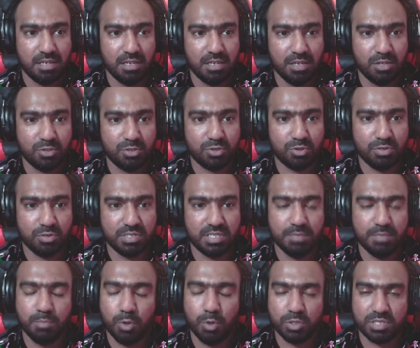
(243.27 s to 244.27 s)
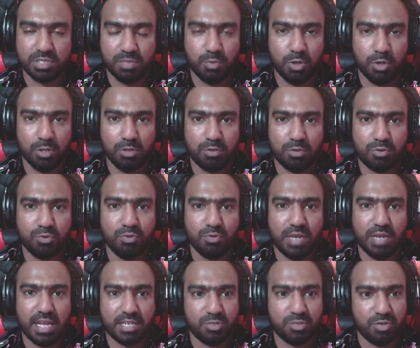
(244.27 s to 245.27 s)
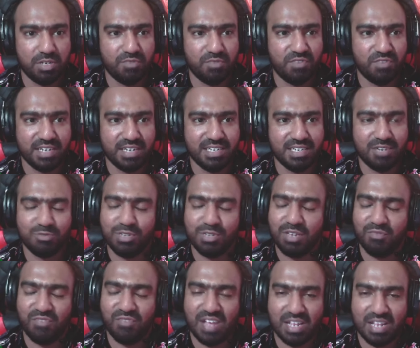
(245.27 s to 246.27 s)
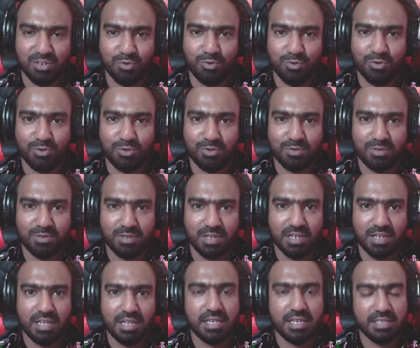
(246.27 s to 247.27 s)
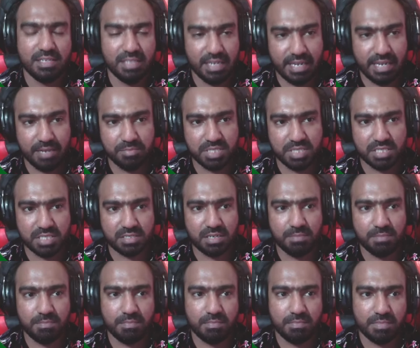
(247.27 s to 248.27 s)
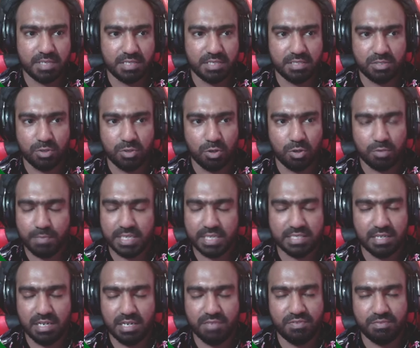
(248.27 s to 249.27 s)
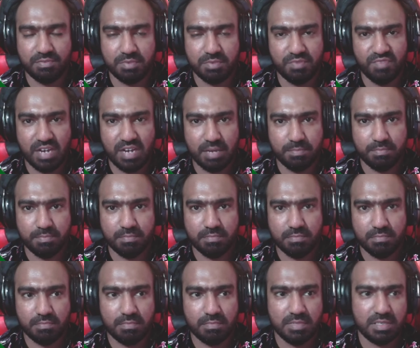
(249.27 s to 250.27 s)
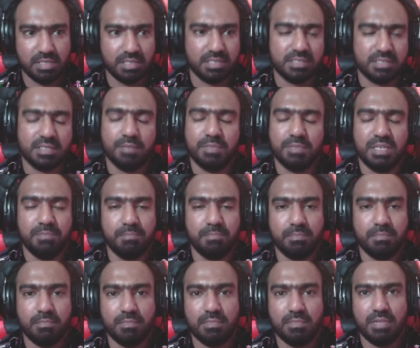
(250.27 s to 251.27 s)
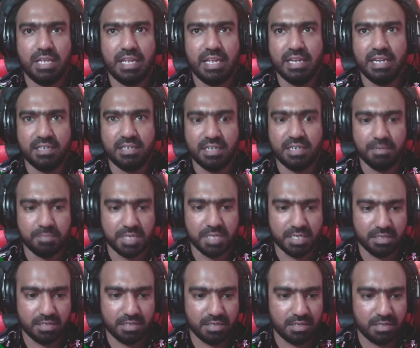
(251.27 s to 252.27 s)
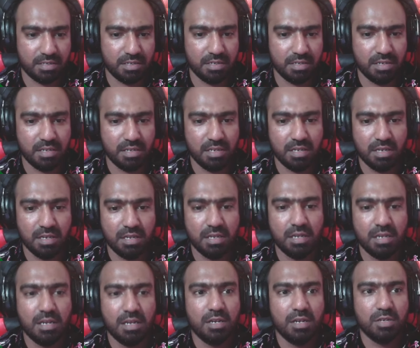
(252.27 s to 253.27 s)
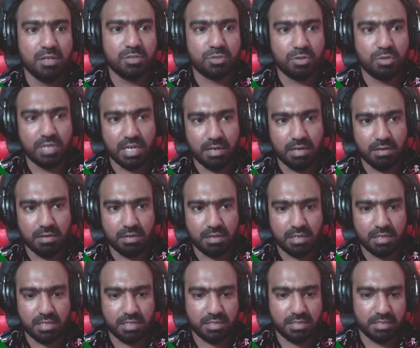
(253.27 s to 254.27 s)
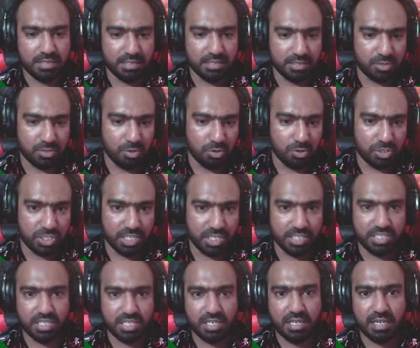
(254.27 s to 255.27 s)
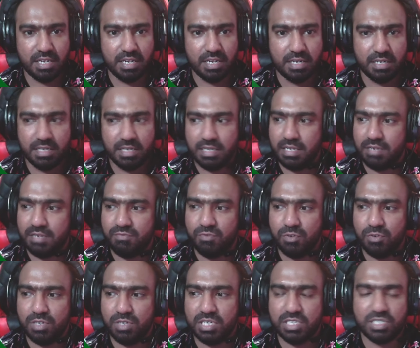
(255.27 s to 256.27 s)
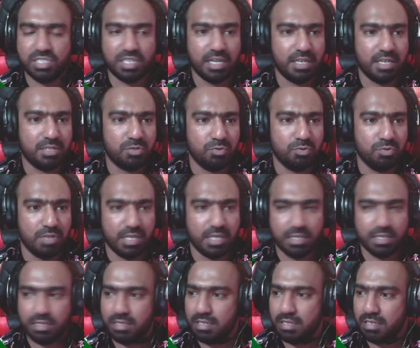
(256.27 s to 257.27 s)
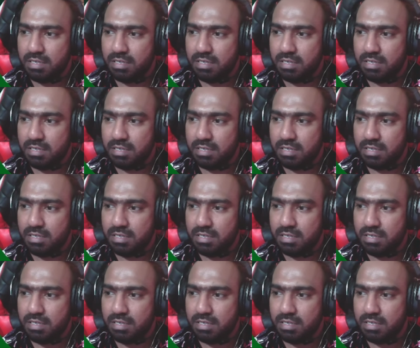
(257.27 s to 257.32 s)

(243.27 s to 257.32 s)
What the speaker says: So it's impossible to actually find out the value. In the game system, this is not basically 55. This is something encrypted. So yeah, this is not changing. And if we try to like